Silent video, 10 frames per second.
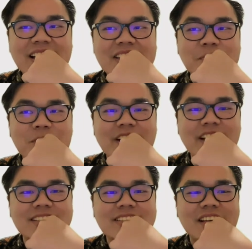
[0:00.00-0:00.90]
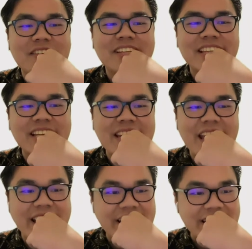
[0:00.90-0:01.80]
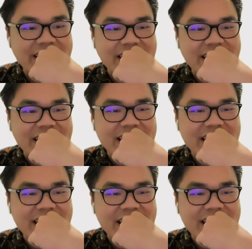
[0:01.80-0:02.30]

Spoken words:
is more than 70 days.